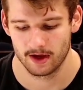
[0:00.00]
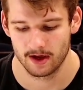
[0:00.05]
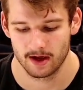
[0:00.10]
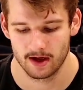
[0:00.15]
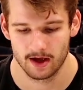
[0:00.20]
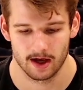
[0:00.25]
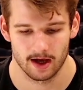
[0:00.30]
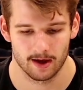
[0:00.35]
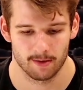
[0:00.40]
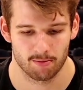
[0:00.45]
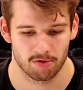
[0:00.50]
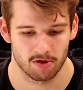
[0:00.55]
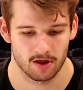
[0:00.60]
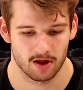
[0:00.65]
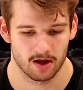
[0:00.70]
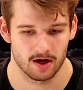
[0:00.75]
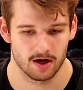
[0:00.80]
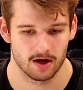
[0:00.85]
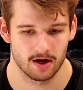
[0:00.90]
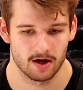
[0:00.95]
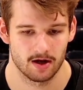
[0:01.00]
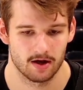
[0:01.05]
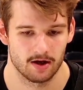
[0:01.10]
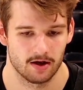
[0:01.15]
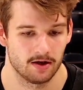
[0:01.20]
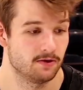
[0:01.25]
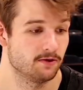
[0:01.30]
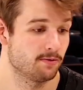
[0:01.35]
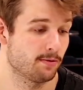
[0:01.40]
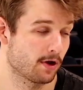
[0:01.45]
I played,
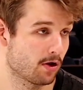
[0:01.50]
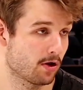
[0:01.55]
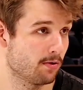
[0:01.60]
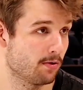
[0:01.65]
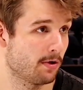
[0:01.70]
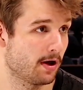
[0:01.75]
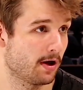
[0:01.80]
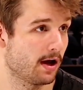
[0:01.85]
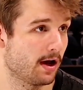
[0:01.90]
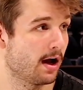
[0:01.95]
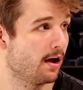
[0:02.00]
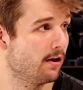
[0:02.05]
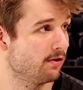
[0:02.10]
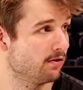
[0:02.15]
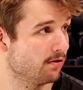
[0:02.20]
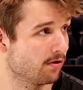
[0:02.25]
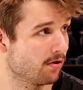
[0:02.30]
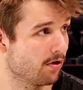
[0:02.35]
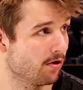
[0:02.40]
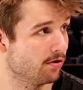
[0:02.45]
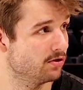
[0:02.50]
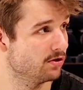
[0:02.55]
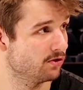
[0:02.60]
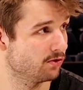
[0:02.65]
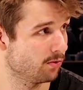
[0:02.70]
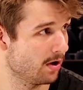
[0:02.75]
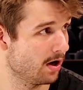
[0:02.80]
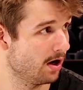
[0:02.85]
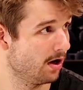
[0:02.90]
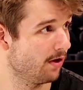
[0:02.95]
he was my high school coach as
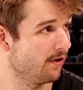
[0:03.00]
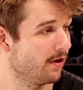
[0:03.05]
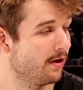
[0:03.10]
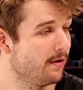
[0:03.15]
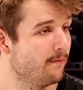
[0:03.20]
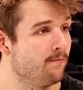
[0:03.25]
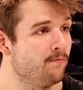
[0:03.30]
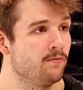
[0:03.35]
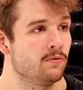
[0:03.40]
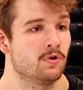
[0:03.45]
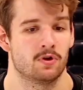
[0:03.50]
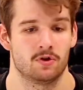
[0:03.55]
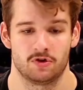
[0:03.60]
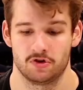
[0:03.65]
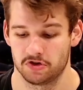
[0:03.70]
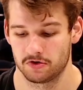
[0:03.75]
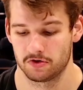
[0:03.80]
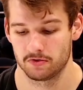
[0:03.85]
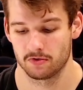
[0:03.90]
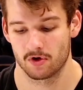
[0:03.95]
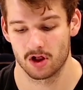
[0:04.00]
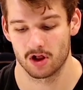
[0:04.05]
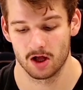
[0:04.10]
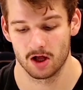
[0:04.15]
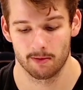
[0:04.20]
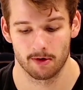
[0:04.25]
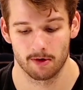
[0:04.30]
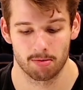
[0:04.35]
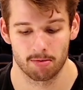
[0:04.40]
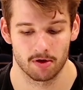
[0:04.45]
well. Then just through
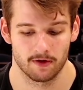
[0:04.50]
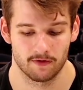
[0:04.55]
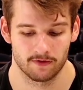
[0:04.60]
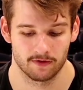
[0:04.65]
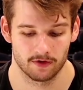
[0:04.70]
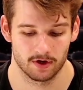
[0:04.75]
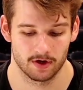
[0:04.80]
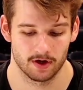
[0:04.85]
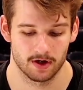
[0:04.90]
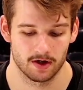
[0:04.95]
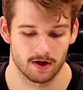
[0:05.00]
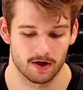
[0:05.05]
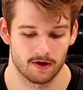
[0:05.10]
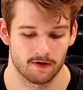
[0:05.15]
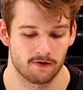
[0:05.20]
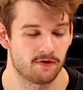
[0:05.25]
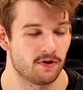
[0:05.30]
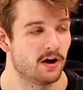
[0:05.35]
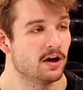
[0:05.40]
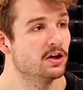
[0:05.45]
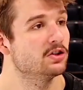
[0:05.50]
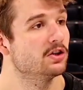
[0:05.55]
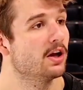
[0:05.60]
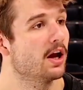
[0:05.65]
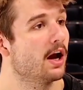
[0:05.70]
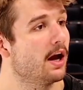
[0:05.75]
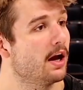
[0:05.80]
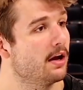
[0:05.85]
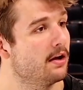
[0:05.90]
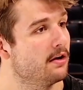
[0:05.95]
club, I played for a French
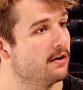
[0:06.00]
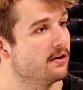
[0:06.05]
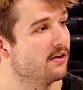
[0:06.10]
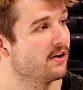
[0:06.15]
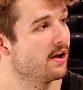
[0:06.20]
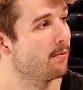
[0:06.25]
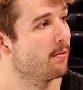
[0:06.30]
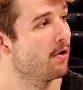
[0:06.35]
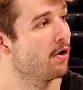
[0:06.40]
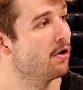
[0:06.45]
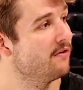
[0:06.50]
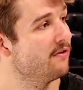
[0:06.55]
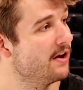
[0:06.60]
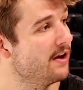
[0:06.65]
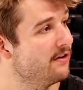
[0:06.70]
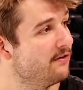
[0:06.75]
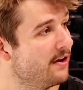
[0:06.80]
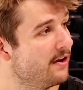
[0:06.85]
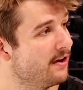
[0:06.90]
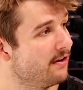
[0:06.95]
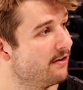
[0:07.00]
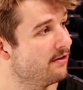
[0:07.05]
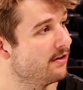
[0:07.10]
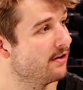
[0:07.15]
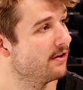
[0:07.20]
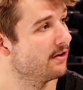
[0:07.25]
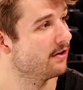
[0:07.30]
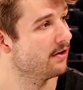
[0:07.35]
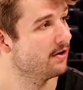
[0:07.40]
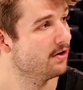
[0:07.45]
guy named Hervé
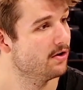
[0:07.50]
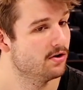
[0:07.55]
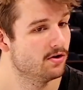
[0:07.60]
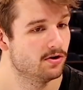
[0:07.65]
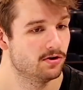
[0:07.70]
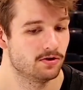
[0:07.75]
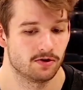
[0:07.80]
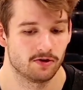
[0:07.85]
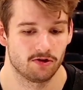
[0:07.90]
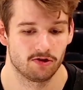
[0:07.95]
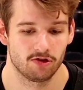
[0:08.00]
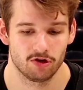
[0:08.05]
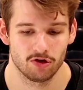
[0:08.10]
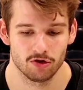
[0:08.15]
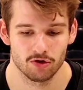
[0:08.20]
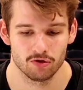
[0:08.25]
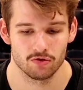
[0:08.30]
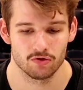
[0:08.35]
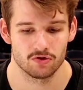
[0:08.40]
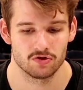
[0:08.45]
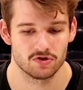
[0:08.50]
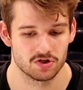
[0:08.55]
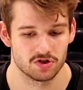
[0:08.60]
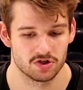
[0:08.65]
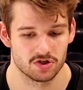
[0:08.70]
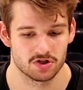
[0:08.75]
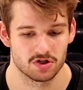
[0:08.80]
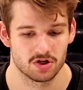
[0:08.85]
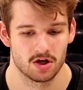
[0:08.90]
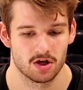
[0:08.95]
Vincent, who was huge in
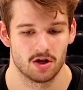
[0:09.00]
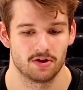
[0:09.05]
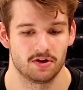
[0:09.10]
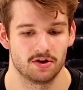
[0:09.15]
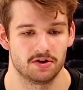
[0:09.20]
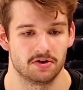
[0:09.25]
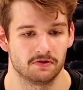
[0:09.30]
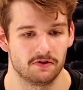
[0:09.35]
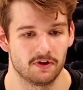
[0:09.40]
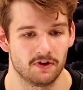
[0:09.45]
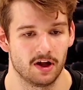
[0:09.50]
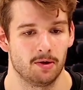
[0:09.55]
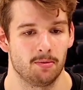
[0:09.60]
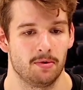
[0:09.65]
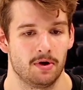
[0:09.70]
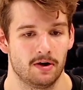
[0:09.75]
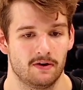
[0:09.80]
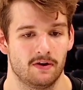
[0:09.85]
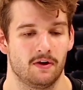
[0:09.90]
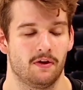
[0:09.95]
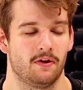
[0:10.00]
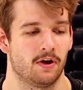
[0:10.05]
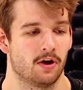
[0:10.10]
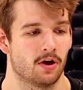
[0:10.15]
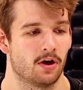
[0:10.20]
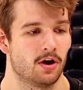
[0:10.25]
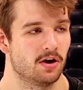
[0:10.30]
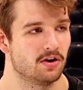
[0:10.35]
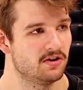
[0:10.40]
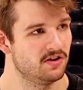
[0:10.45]
just the development of everything.
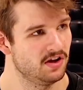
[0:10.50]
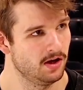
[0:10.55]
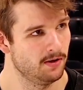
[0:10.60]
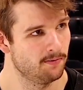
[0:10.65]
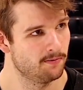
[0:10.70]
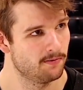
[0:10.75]
On our team,